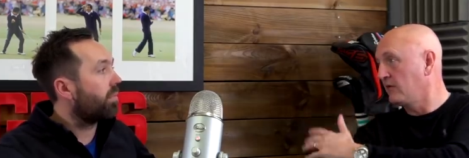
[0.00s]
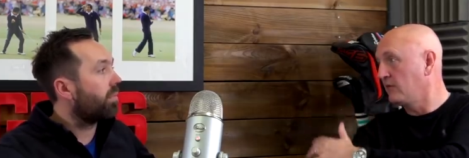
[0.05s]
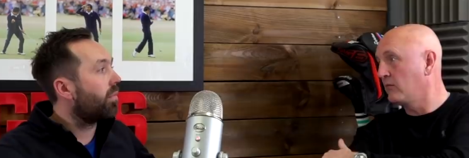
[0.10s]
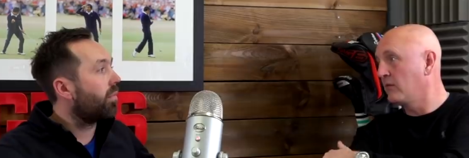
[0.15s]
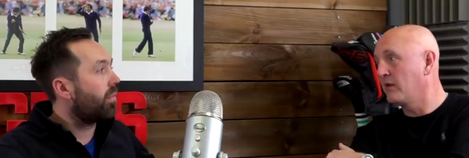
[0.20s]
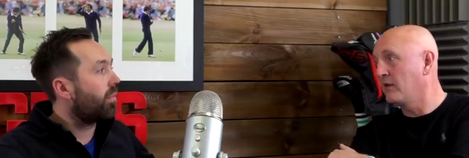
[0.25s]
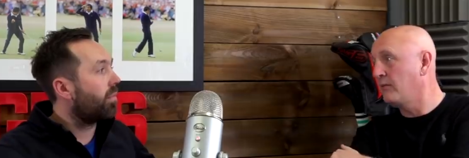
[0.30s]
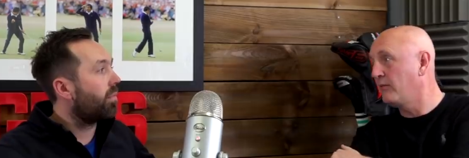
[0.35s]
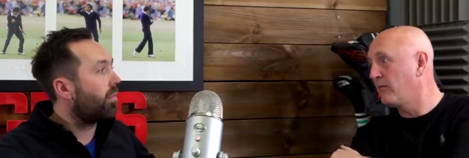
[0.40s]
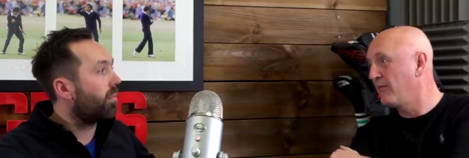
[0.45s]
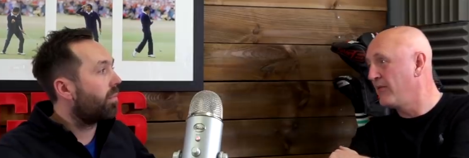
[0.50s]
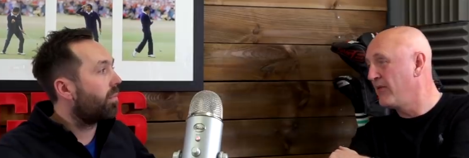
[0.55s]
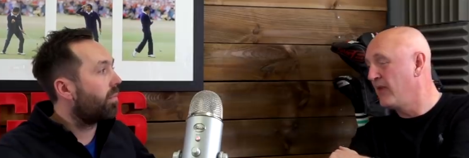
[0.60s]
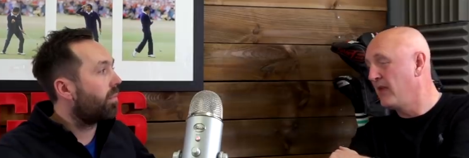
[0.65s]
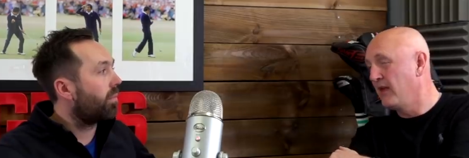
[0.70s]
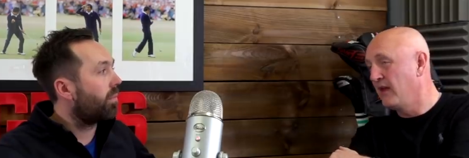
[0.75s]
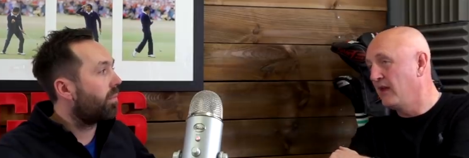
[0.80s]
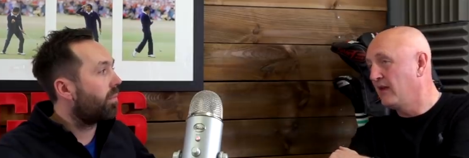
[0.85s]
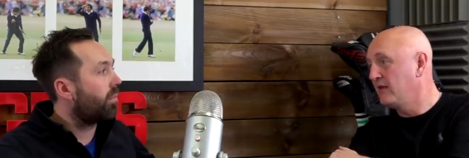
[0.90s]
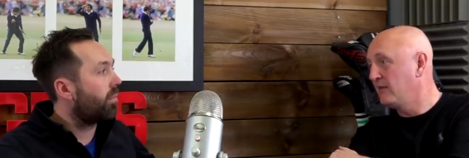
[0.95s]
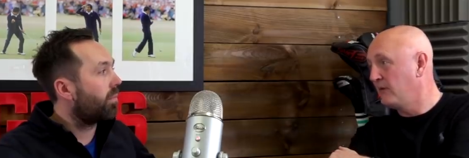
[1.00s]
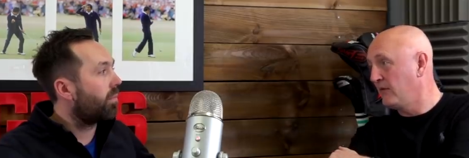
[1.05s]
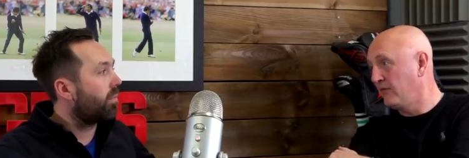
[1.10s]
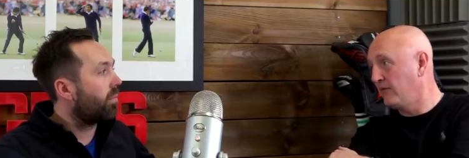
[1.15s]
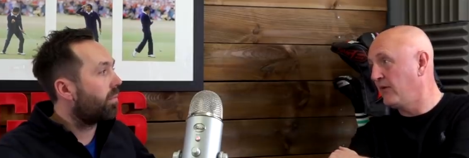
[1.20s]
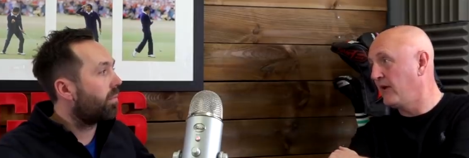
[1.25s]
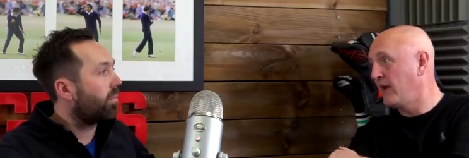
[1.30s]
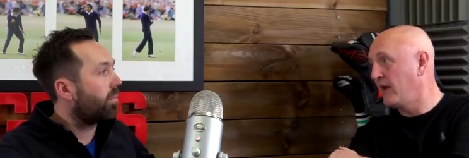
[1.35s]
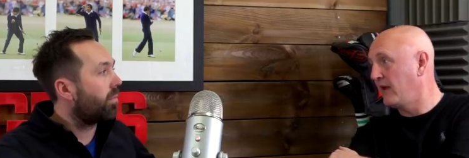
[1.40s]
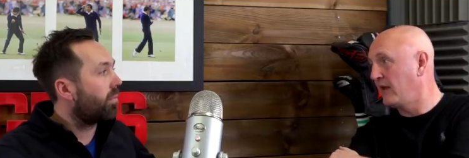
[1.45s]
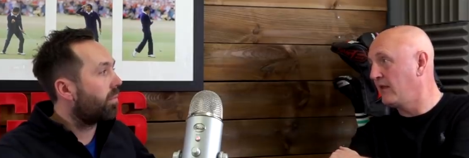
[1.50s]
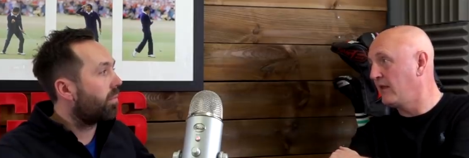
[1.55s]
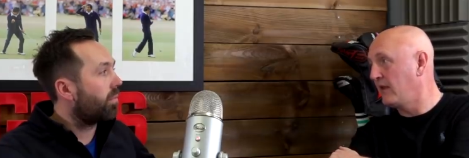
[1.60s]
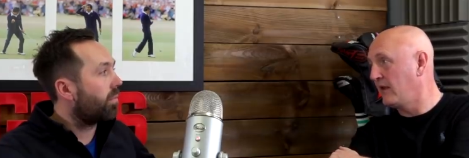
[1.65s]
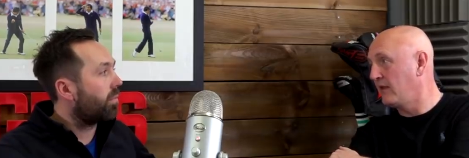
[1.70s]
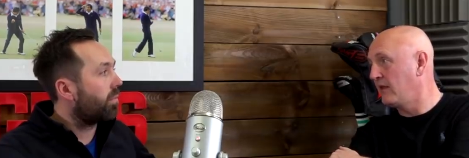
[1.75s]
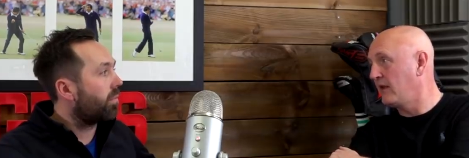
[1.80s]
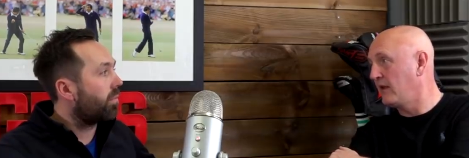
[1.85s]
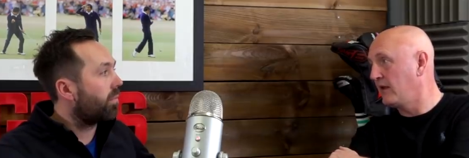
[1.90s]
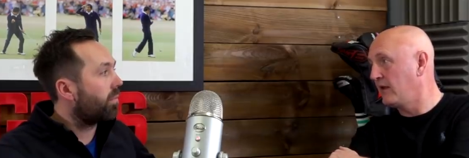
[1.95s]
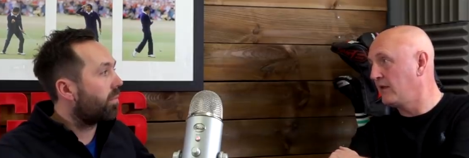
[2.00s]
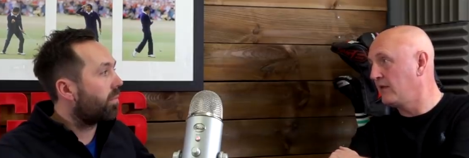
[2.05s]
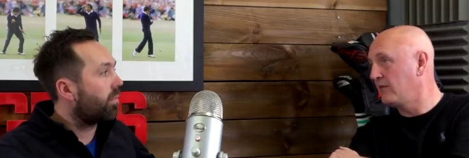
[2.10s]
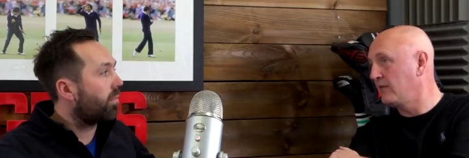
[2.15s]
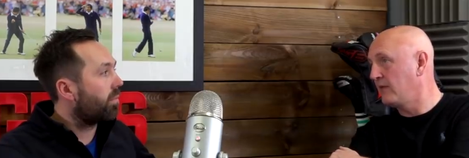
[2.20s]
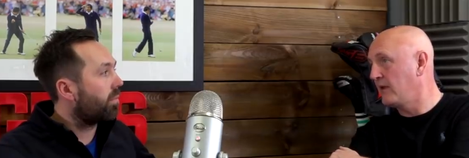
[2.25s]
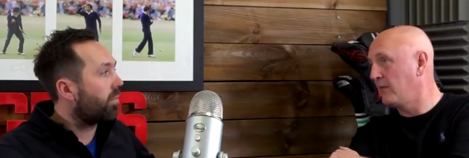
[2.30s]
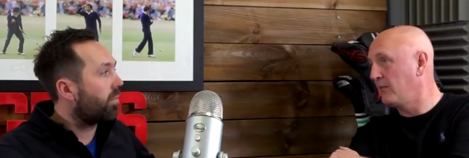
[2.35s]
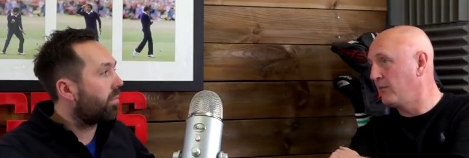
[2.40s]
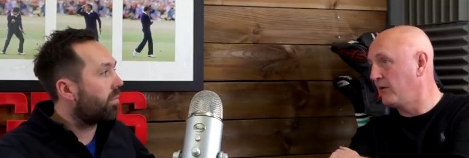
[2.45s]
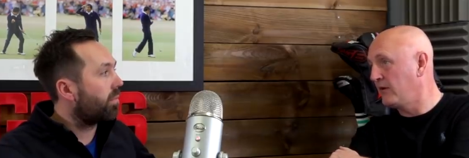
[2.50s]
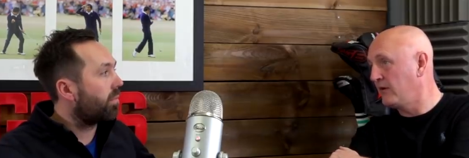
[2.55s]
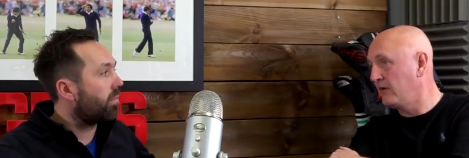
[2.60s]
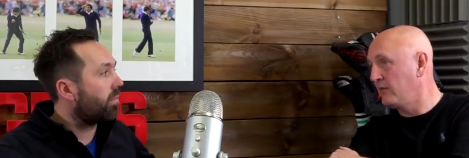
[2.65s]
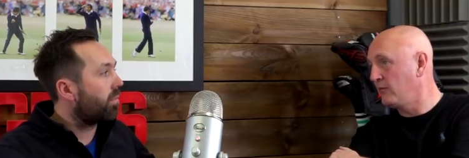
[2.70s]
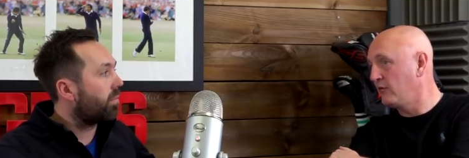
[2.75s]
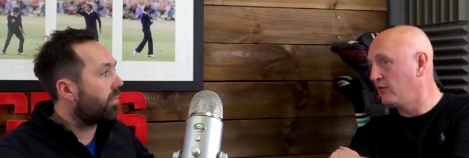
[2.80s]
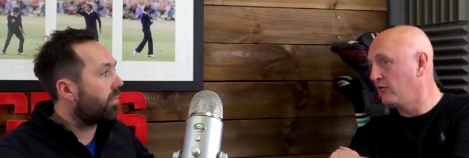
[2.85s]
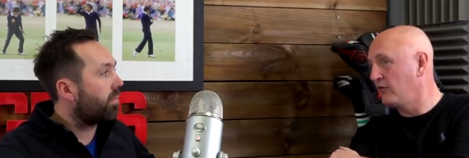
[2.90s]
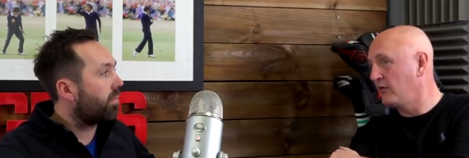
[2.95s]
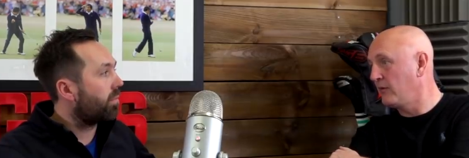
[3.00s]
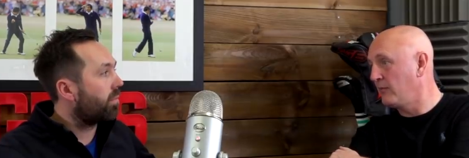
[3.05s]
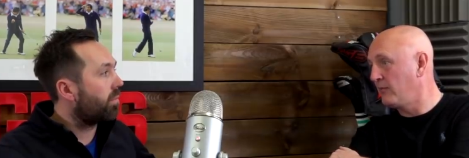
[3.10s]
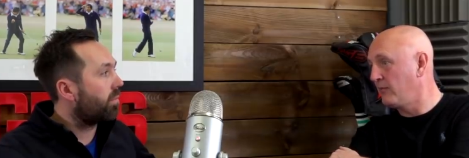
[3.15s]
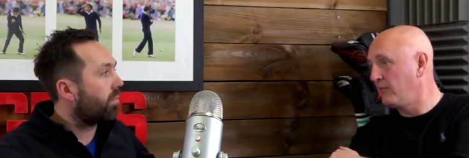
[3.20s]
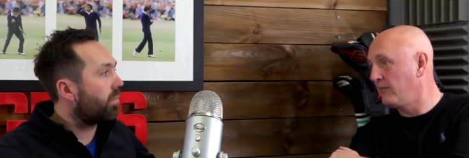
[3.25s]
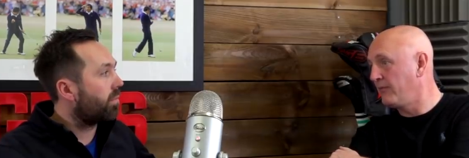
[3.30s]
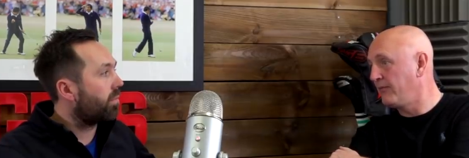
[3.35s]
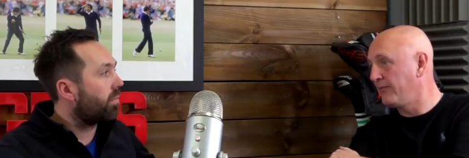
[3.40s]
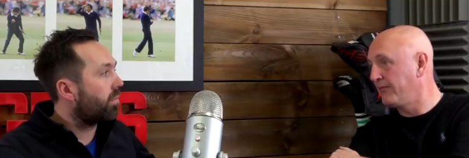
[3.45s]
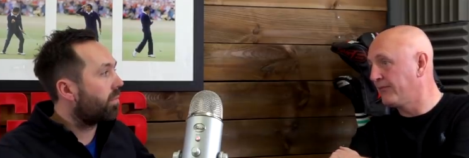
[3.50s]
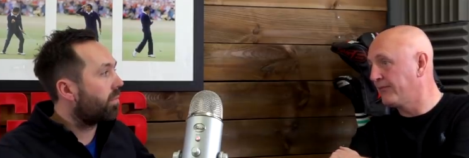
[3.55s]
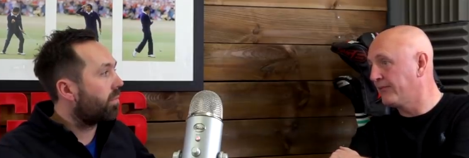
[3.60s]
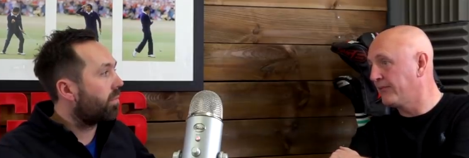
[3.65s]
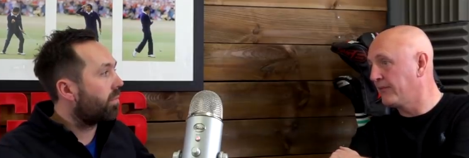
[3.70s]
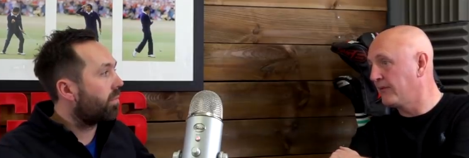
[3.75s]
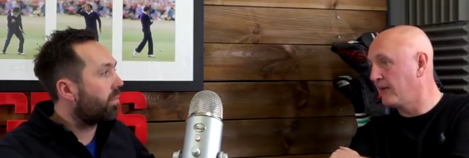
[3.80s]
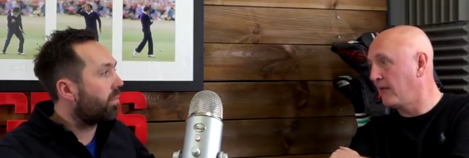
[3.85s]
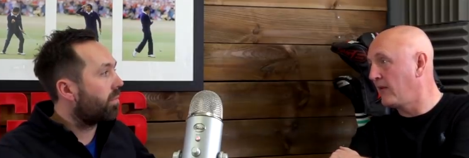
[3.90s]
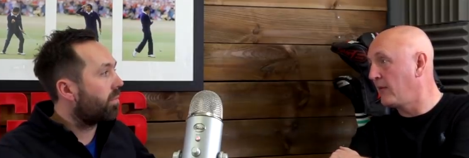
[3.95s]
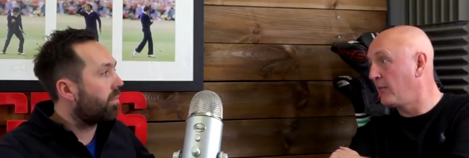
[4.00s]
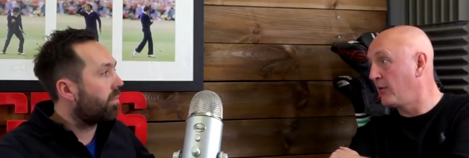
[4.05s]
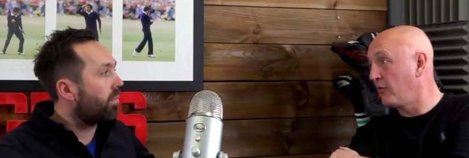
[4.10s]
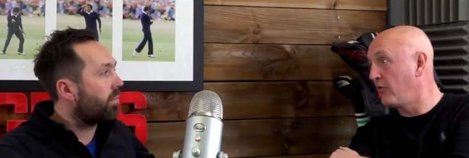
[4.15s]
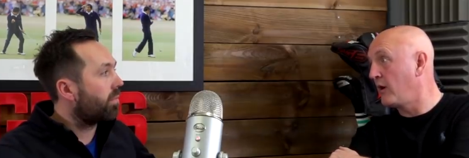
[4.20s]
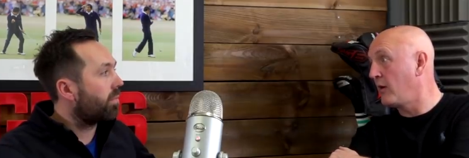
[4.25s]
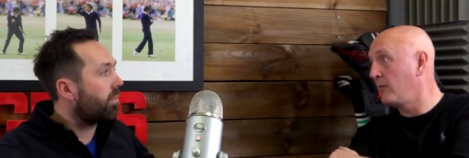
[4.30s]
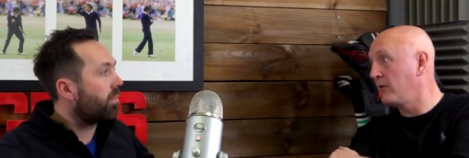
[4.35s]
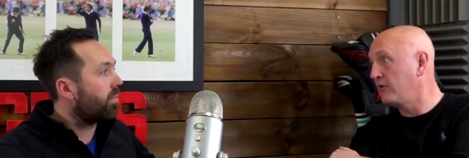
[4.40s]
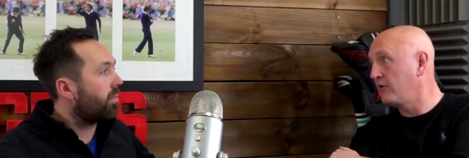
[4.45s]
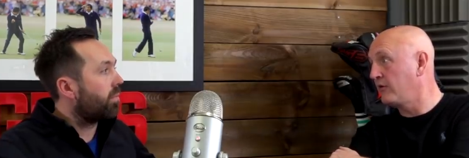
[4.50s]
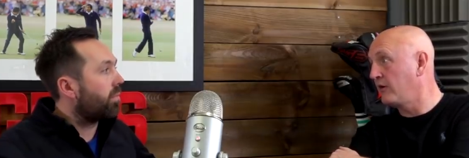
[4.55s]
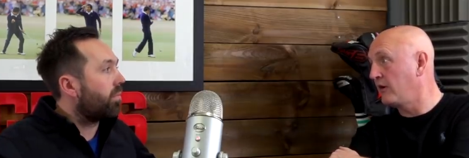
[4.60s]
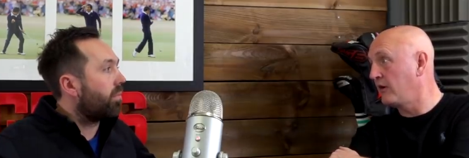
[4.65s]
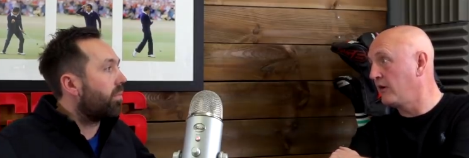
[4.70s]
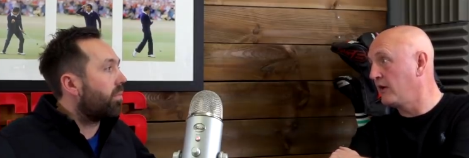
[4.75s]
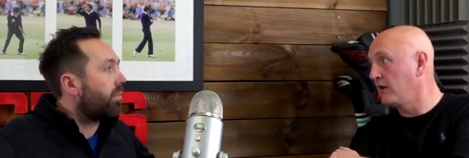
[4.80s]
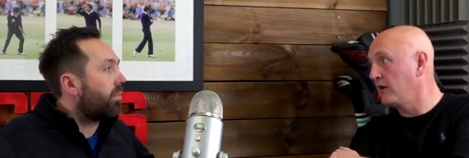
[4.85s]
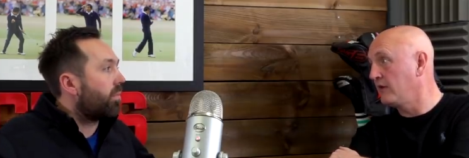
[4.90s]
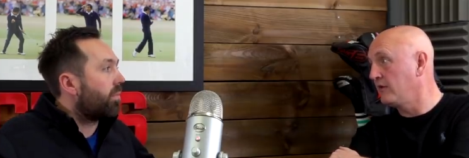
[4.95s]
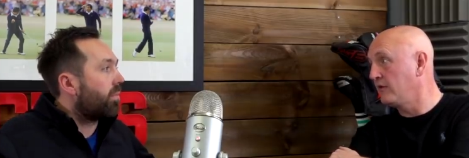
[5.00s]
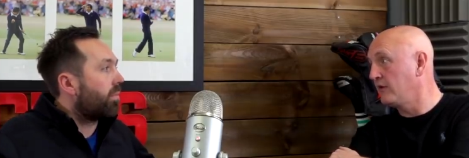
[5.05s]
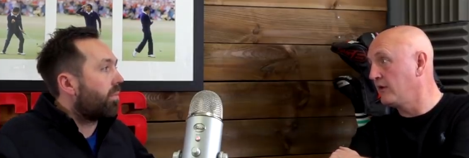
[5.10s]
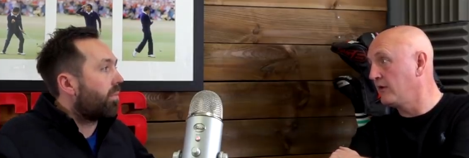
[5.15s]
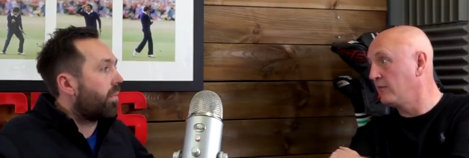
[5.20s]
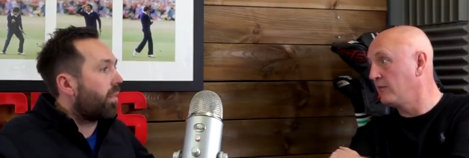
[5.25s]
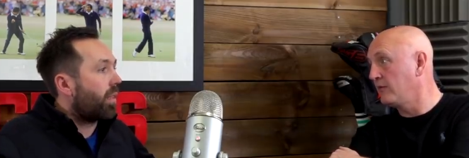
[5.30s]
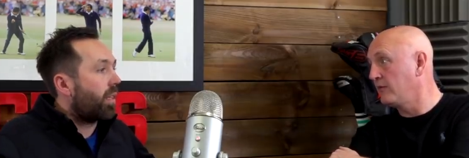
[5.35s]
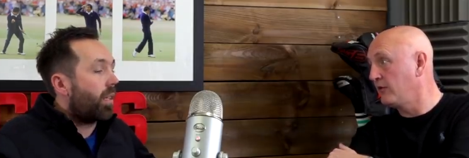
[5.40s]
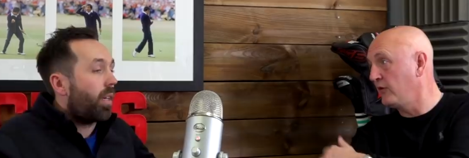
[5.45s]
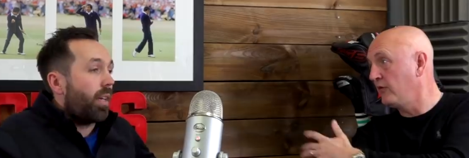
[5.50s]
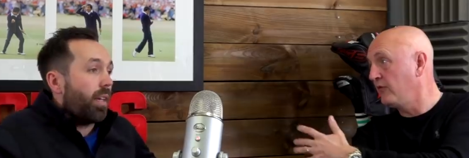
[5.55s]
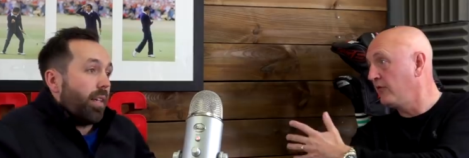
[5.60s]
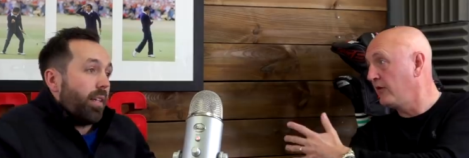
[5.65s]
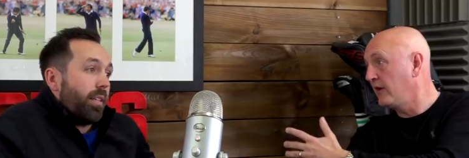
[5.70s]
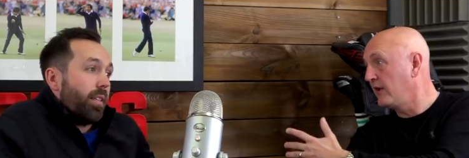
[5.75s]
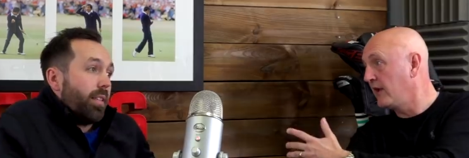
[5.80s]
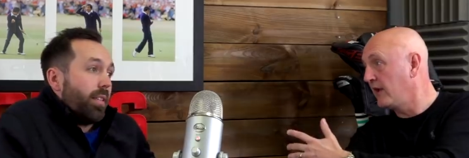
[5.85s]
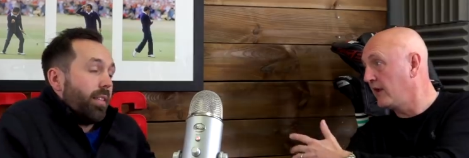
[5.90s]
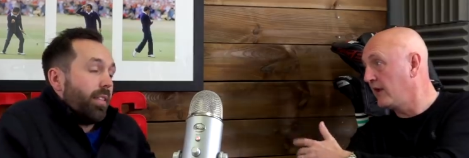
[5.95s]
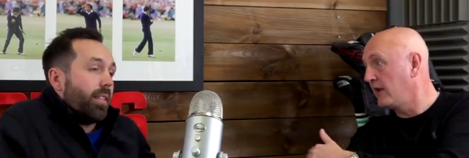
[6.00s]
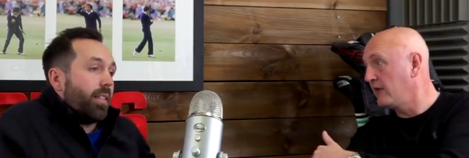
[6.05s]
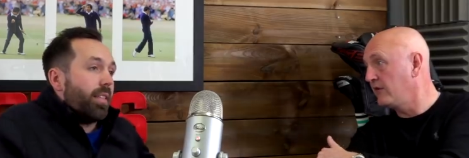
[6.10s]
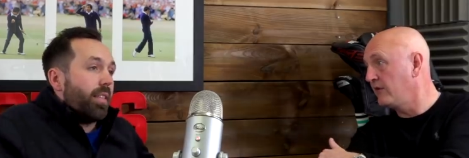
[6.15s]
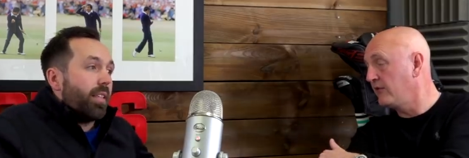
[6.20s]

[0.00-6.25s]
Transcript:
Speaker 1: And the, to be fair, they're, they're, they're pretty much the they're the barometer, aren't they? In terms of, do you feel like that?